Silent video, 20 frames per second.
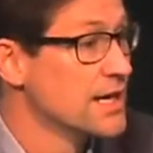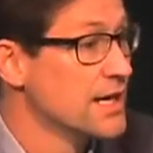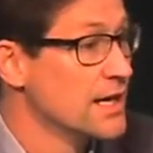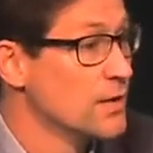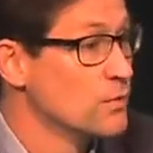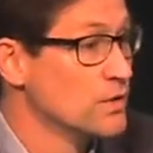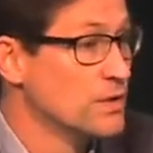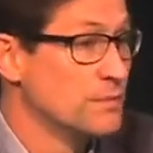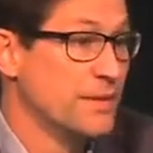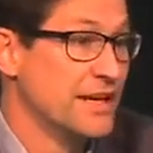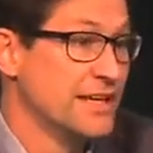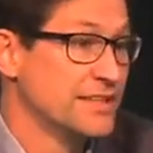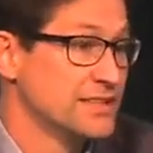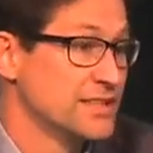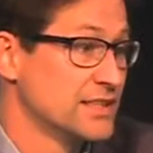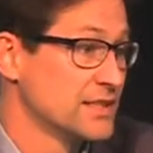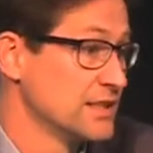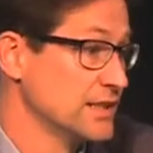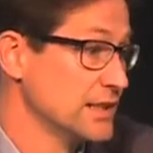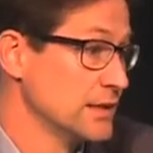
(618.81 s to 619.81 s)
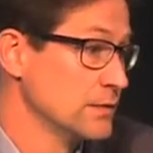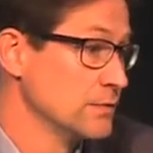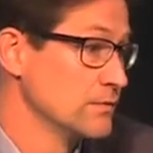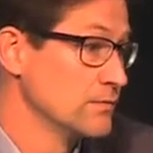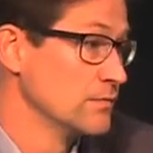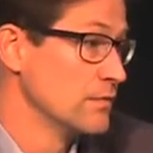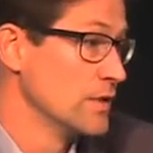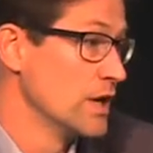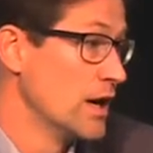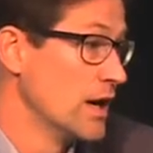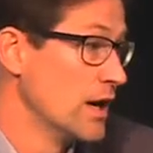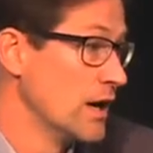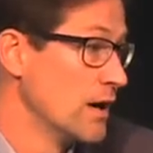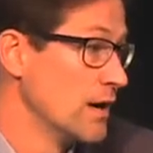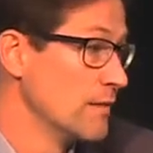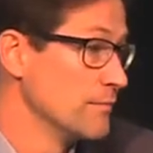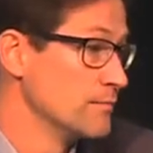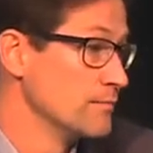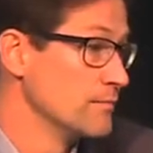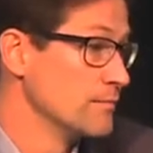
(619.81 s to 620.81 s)
And we basically
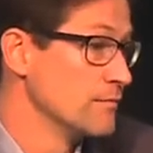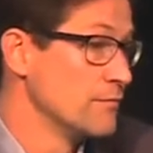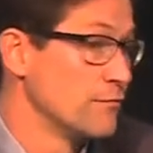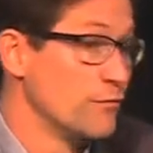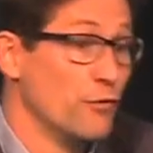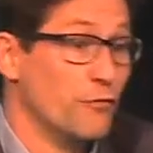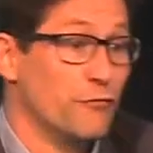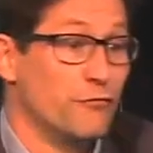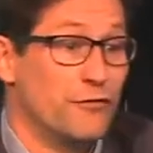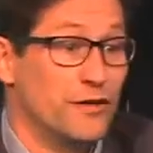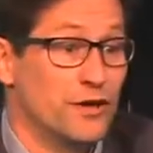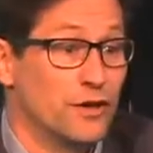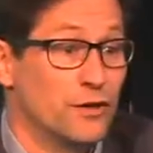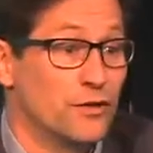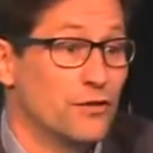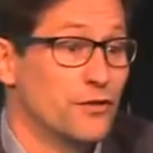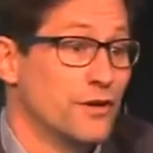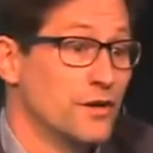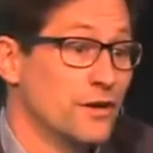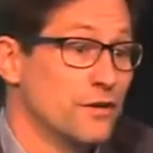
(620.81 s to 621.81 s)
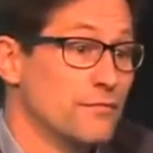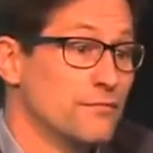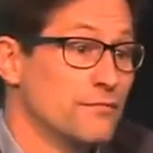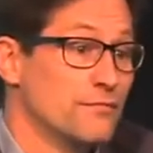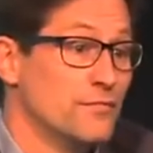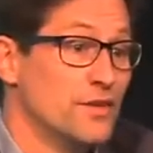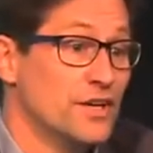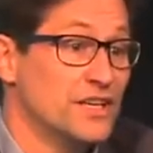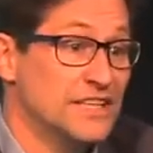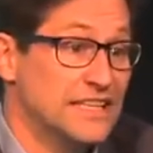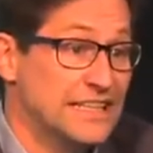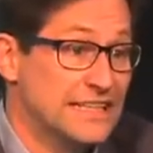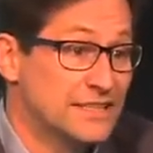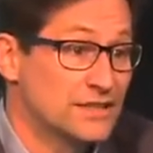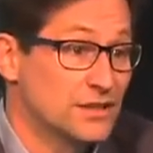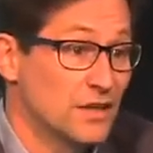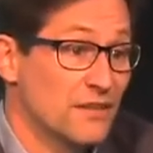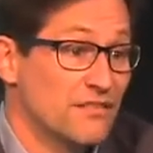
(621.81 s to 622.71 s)
fulfill the needs